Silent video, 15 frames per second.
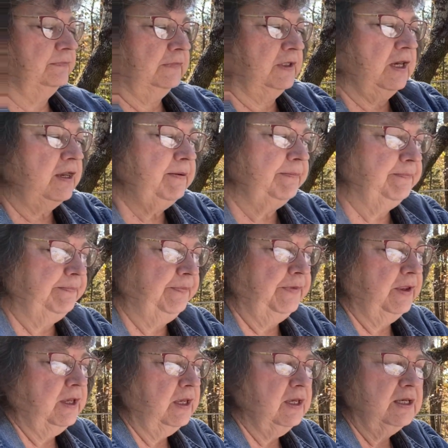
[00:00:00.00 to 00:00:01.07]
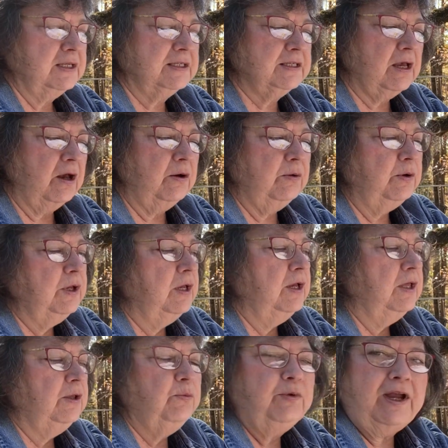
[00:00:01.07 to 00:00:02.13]
Okay, so
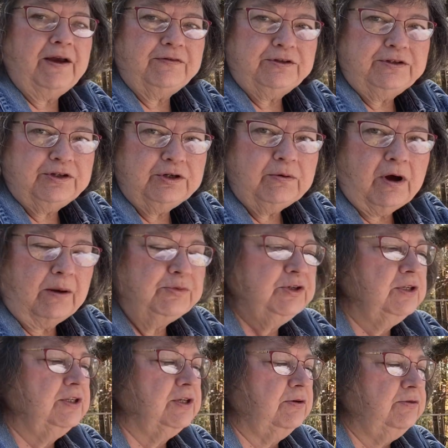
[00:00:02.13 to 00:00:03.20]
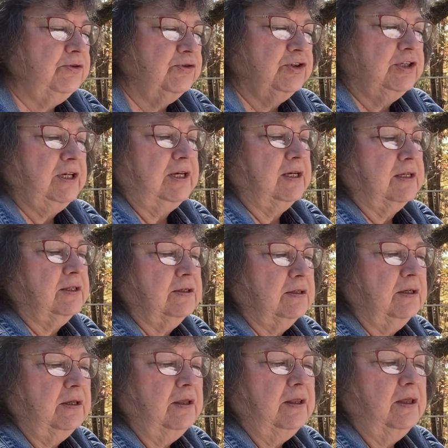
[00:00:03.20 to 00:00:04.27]
we have 2 options on your sticks.
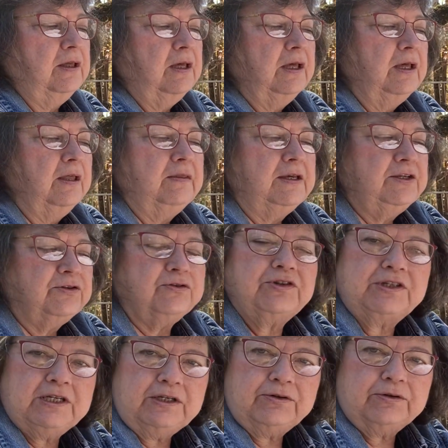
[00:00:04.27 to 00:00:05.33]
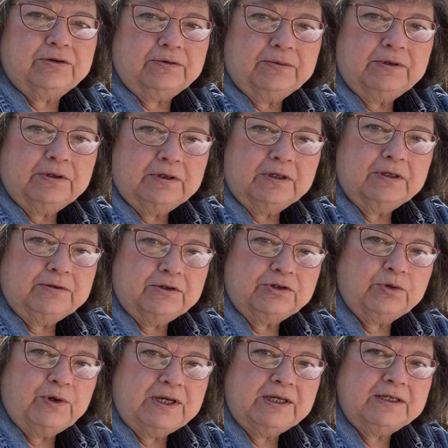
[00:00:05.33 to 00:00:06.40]
These are cedar
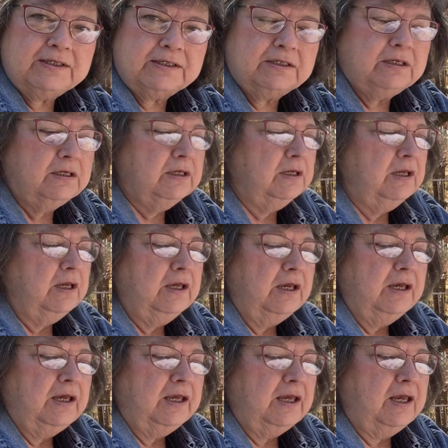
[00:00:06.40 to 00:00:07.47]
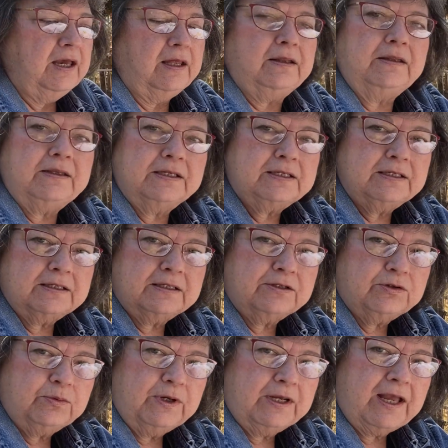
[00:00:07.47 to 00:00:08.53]
twigs, and this is the
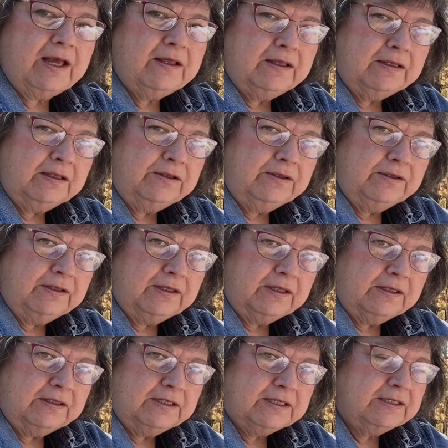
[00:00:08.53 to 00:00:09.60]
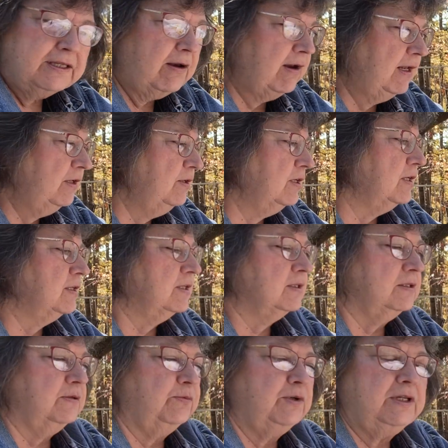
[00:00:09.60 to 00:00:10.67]
twig. This is how it
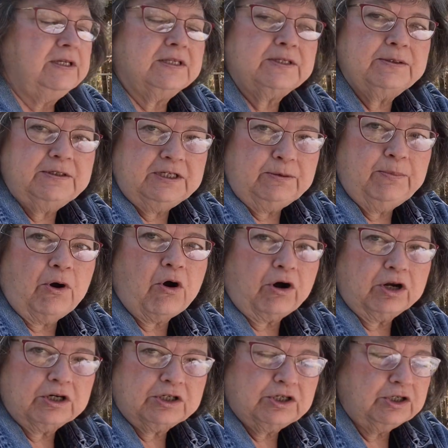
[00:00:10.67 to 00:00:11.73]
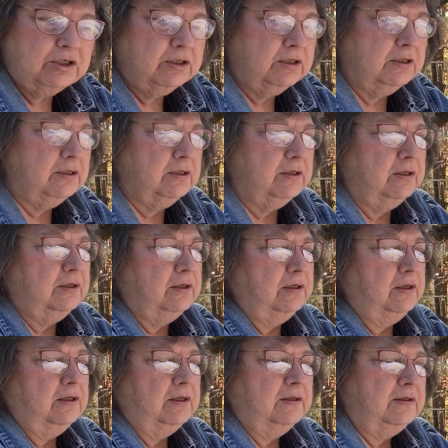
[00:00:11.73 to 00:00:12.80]
looks when it's debarked.
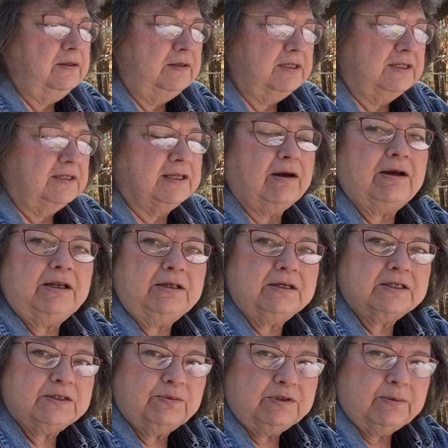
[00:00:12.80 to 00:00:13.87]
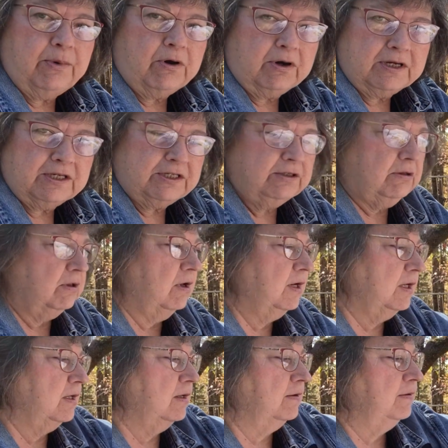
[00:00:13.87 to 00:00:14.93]
This is how it looks when the bark is still on
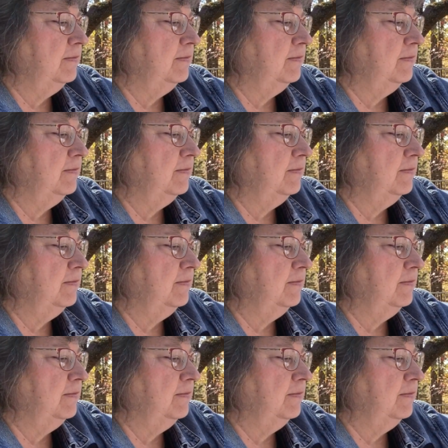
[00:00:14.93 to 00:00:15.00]
it.